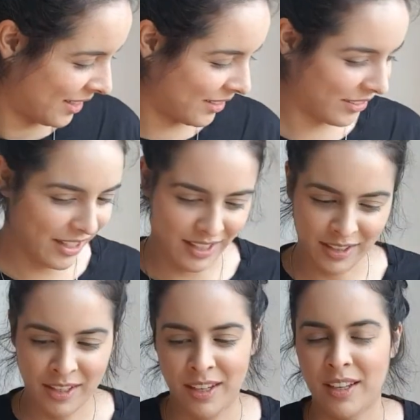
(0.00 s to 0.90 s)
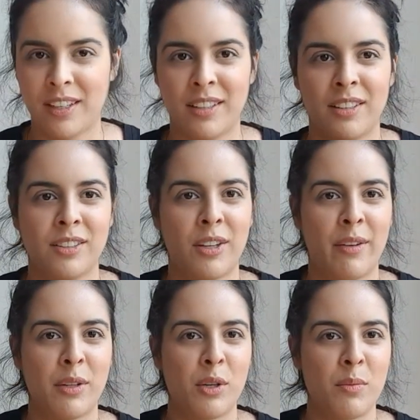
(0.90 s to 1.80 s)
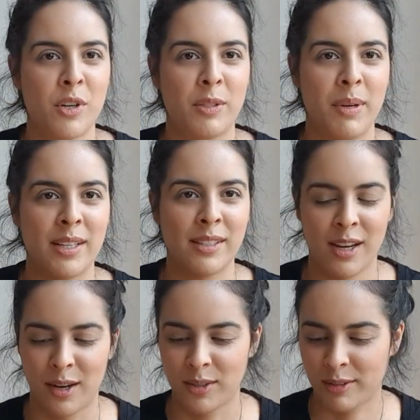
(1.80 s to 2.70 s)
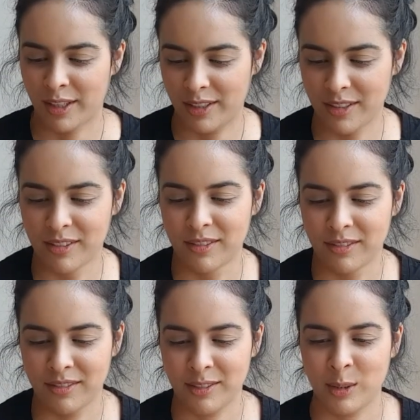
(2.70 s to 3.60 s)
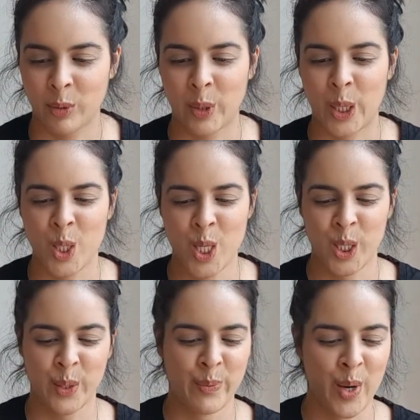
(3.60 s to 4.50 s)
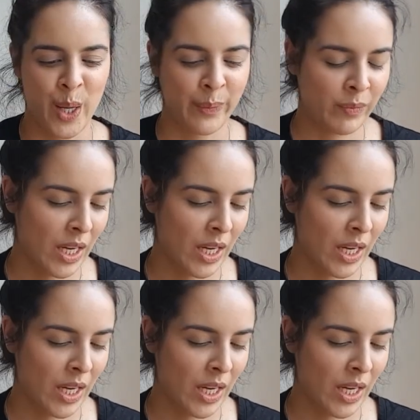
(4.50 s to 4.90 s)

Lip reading: Okay, so I have a little more space now so I can record some more.